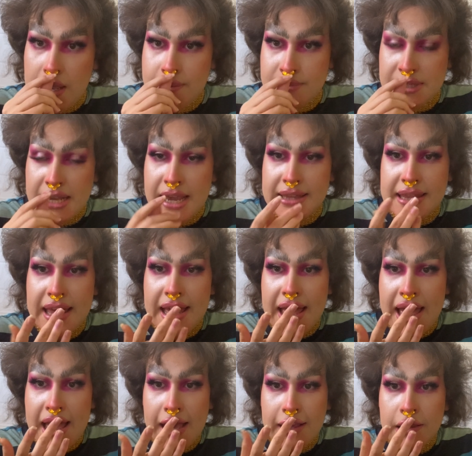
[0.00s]
I'm saying that
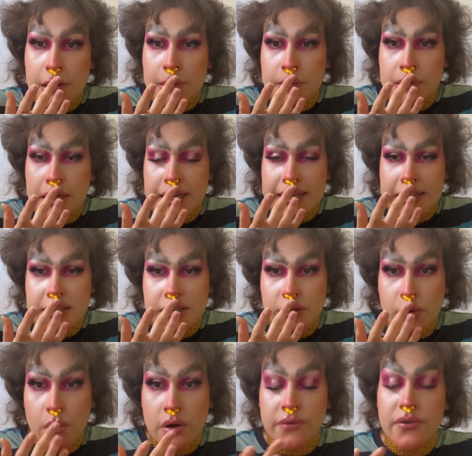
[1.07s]
at you like it's
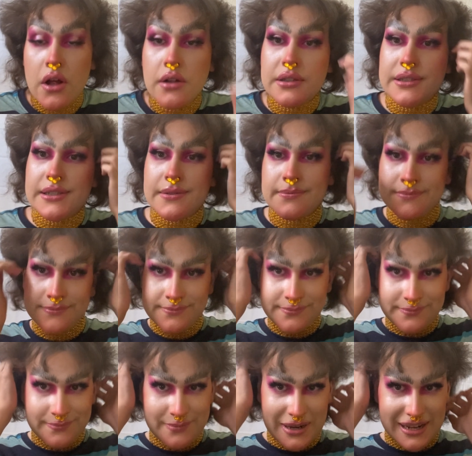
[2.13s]
your fault,
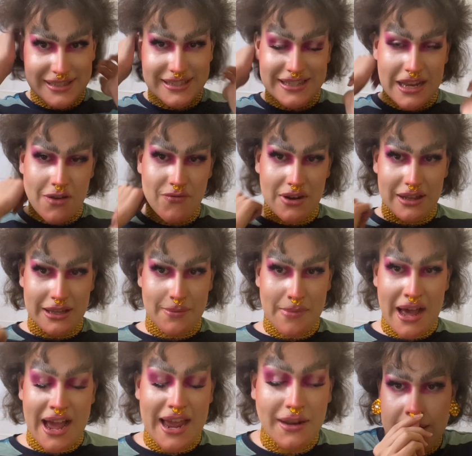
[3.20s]
but it's definitely
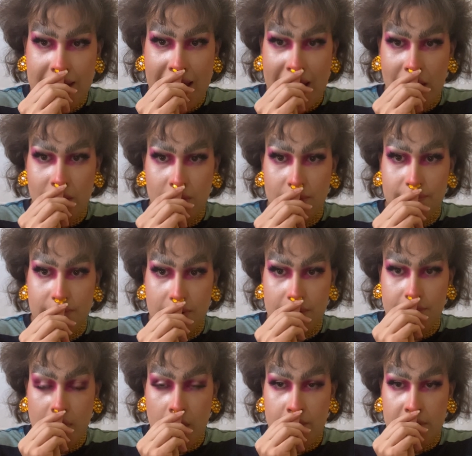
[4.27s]
mine. Now, for the
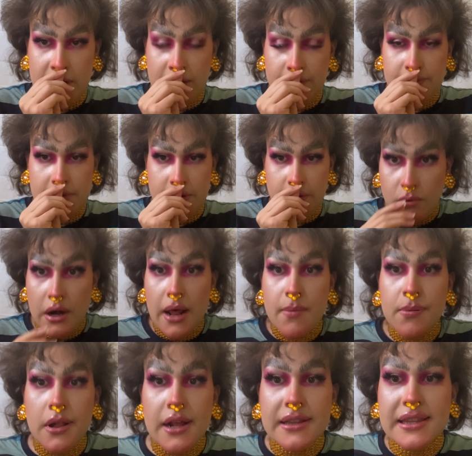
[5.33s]
moment of two, when I
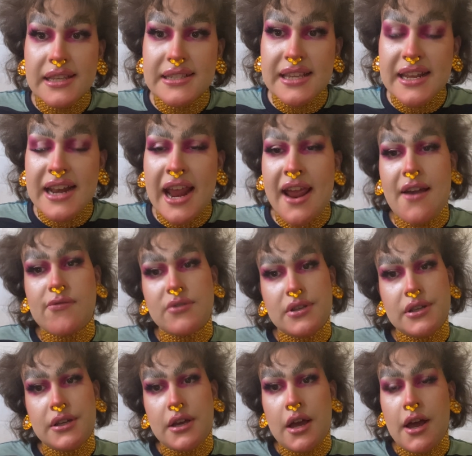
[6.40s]
plug this in, I have
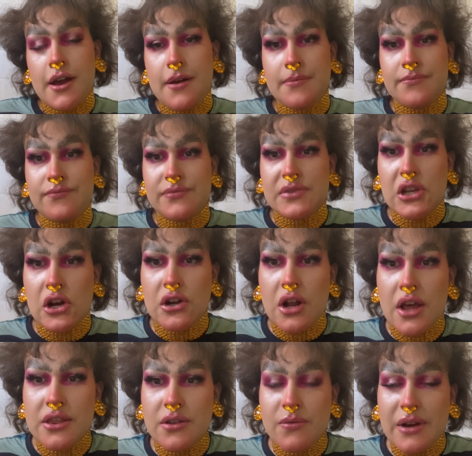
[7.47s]
to um, turn
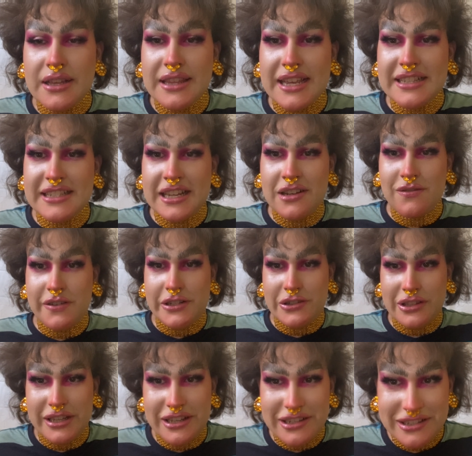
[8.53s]
on the ring lights
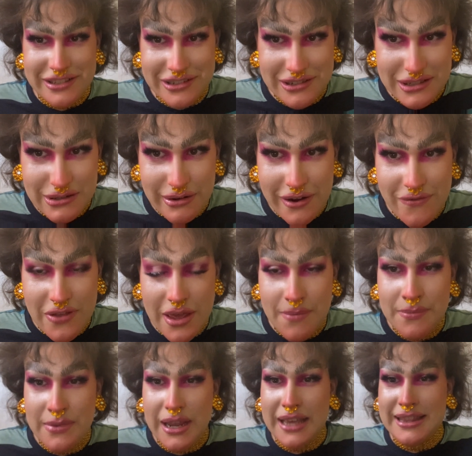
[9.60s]
individually because there's three of them
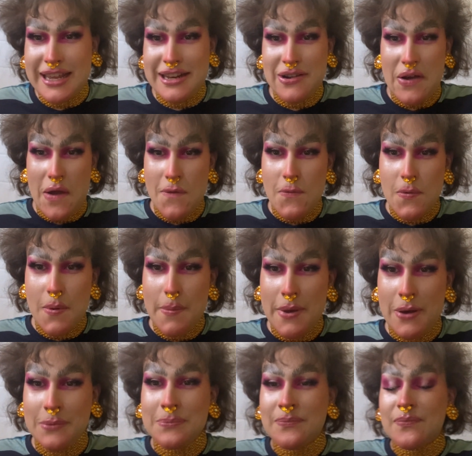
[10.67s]
and they don't have a
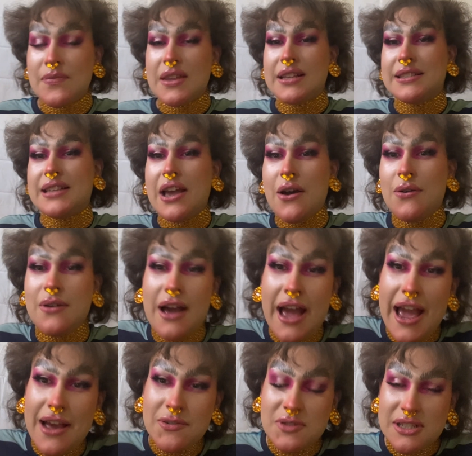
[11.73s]
remote. So I
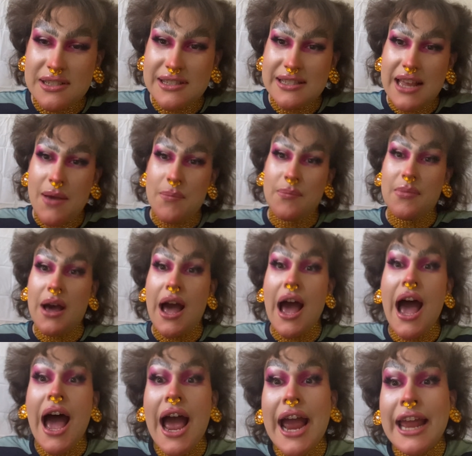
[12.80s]
have to step
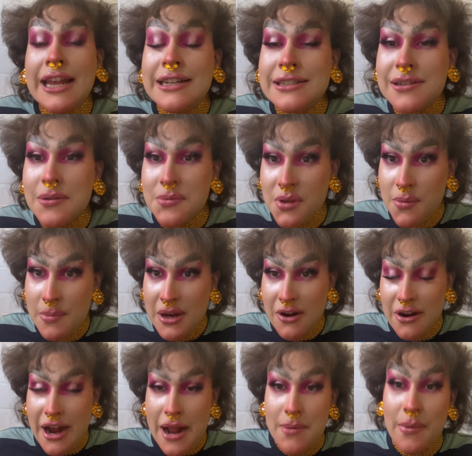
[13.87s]
behind the mirror
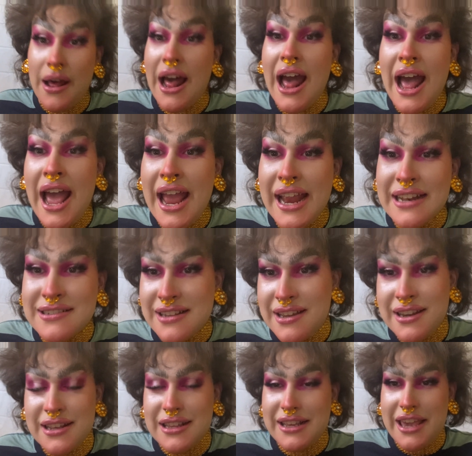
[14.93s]
and behind
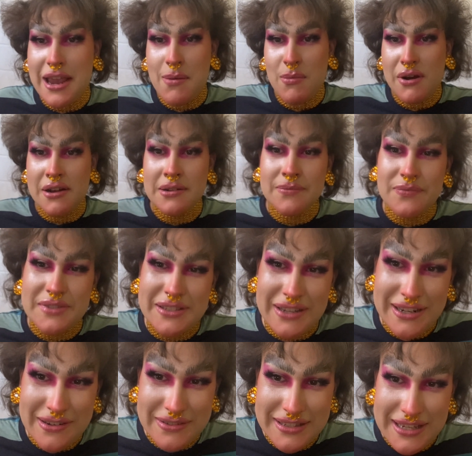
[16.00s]
the camera so I
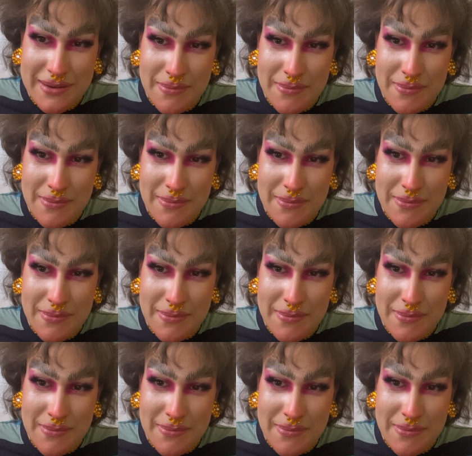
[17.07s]
don't see